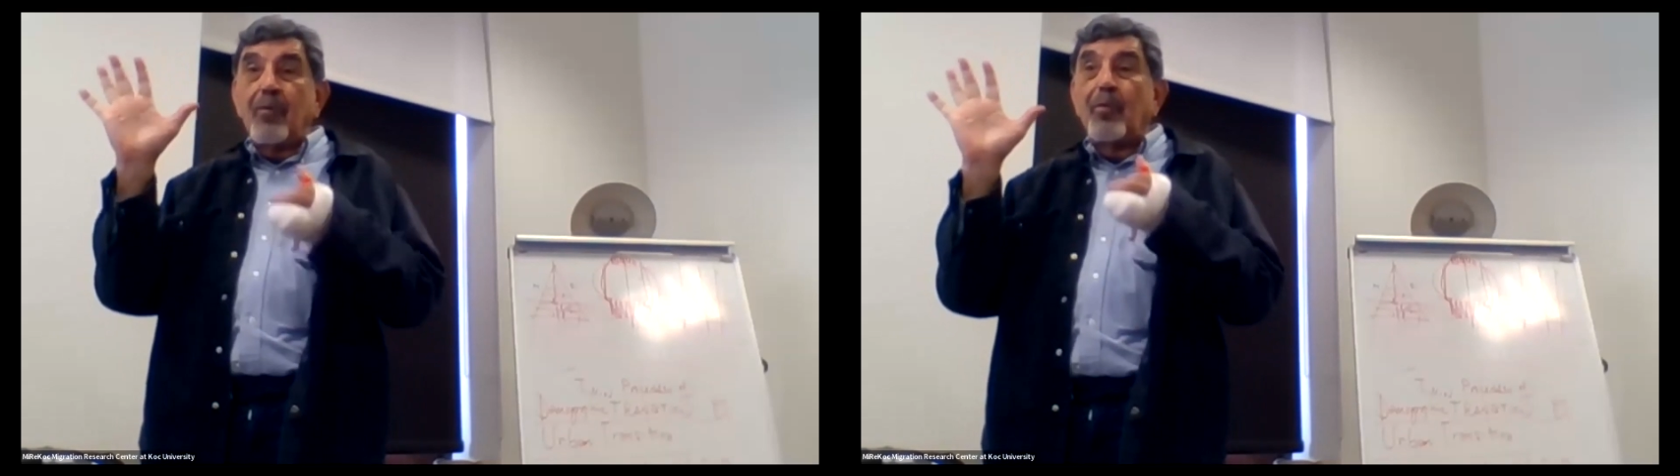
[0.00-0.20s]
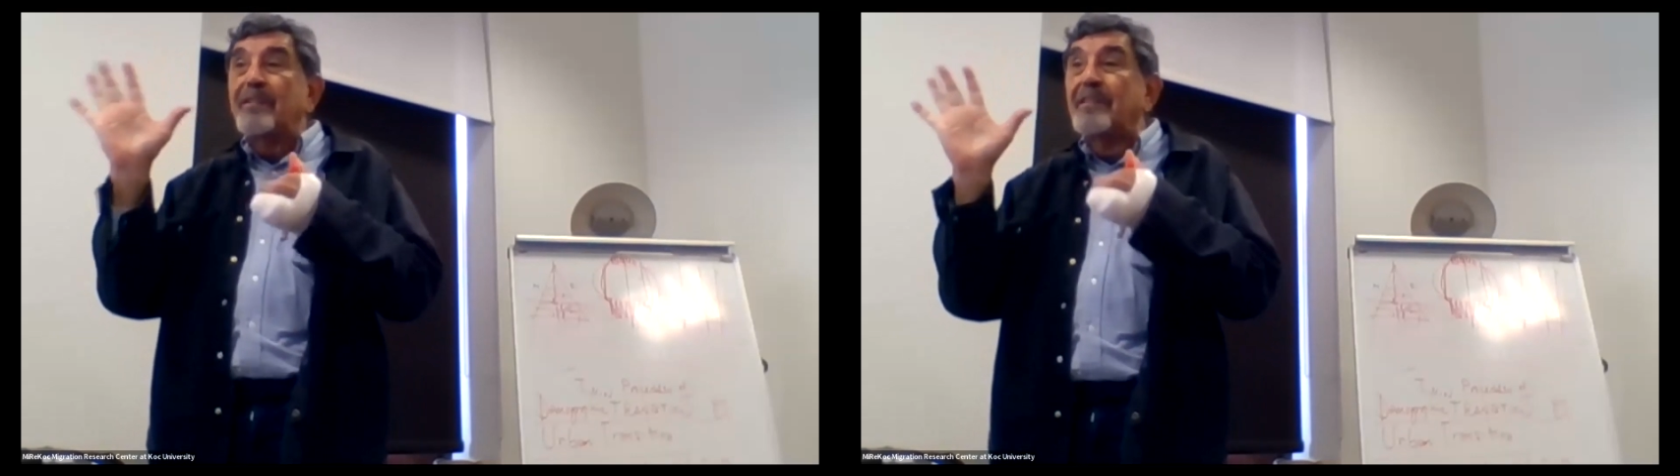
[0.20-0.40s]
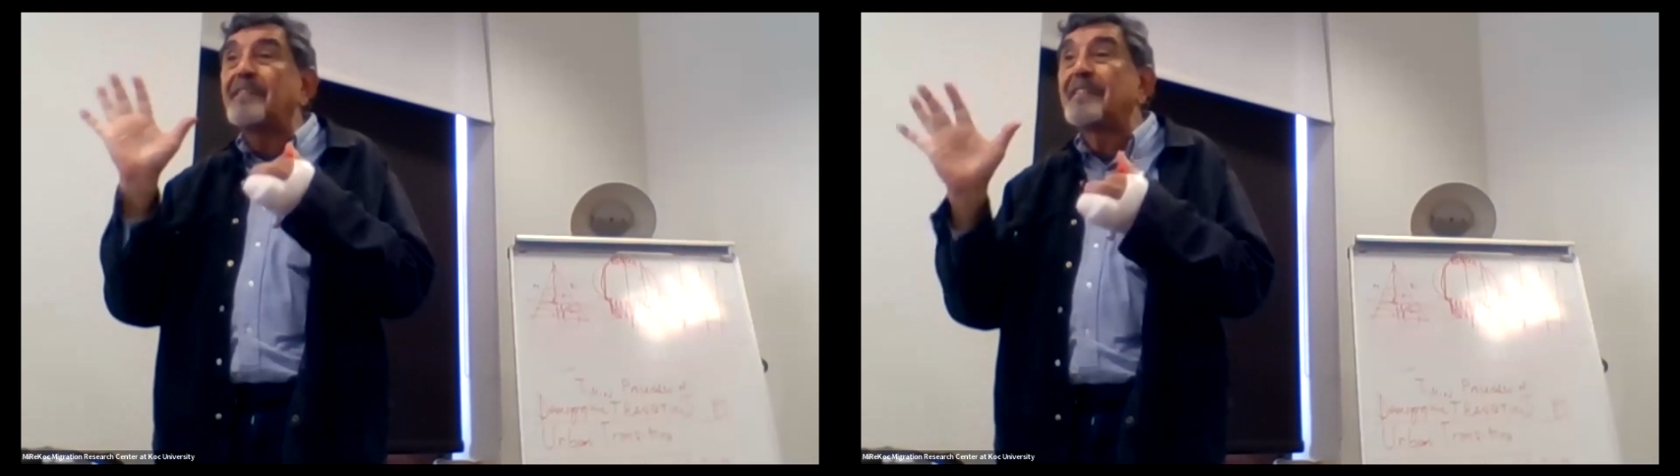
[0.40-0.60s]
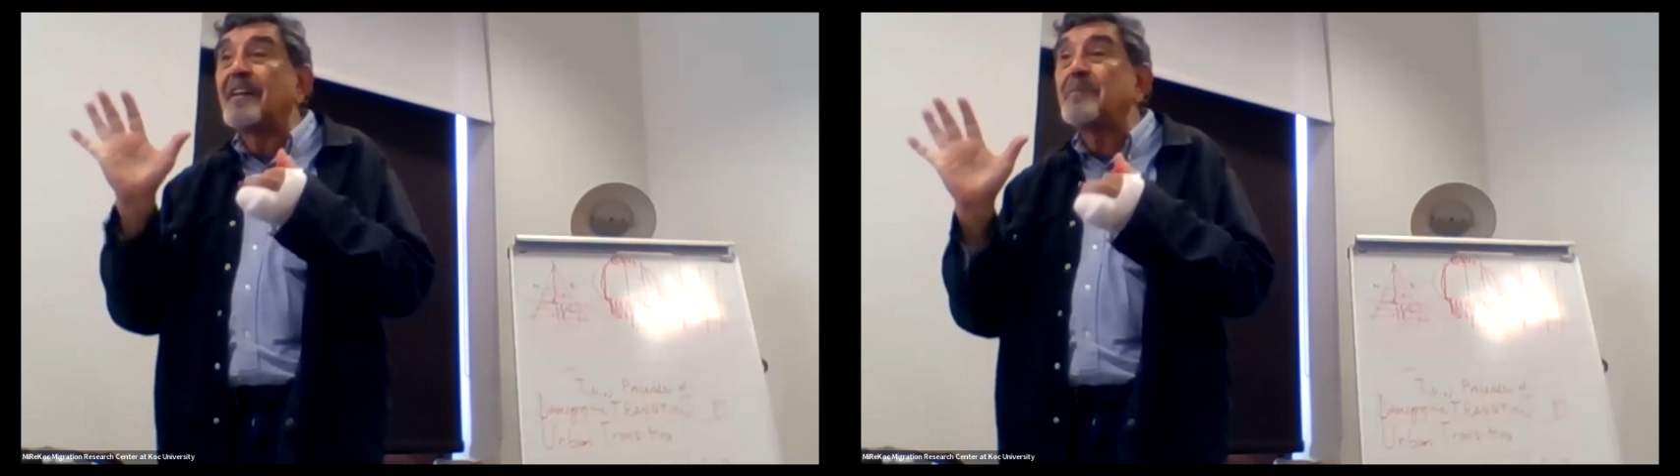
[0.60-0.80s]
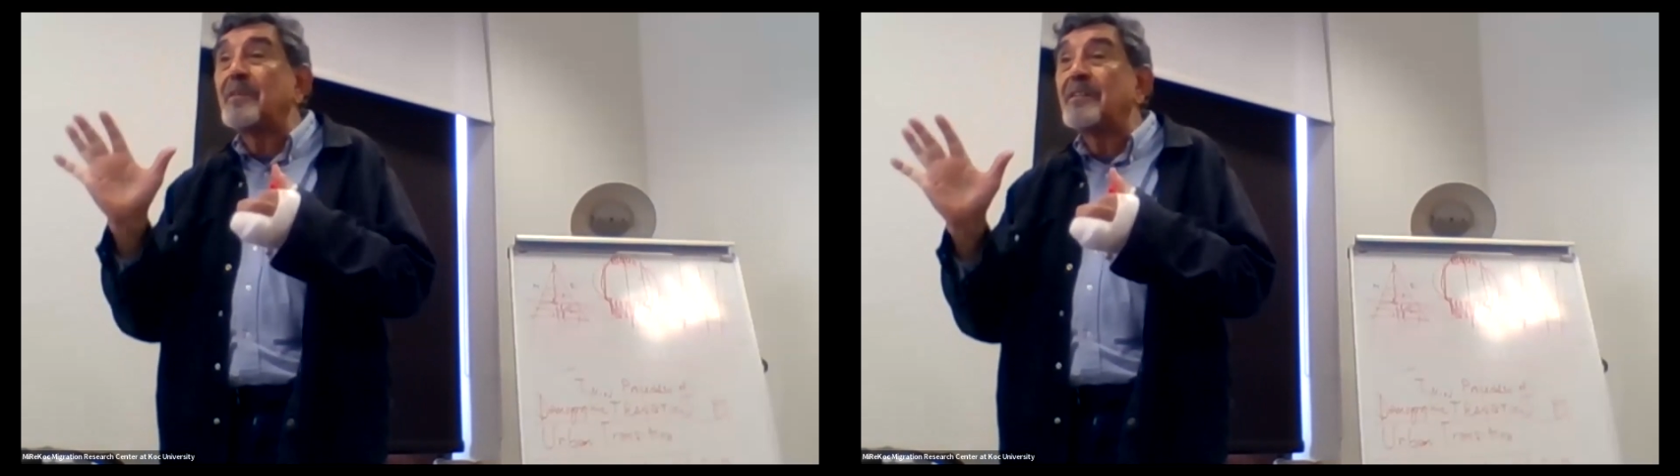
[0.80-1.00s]
What does
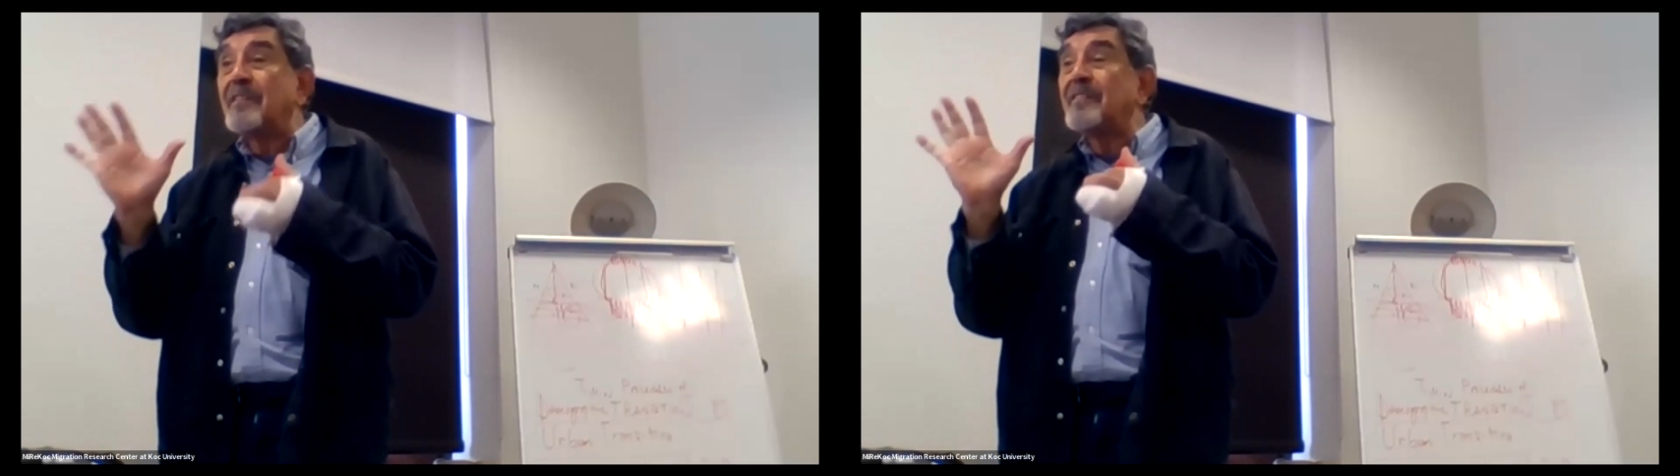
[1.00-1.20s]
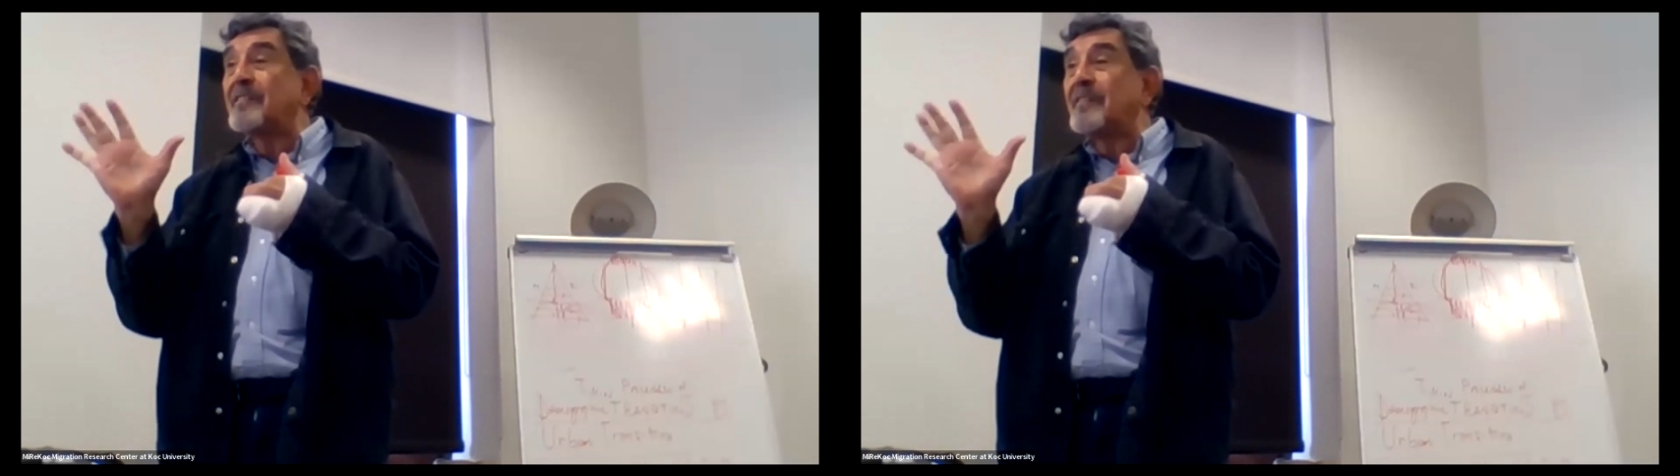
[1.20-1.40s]
that mean? Is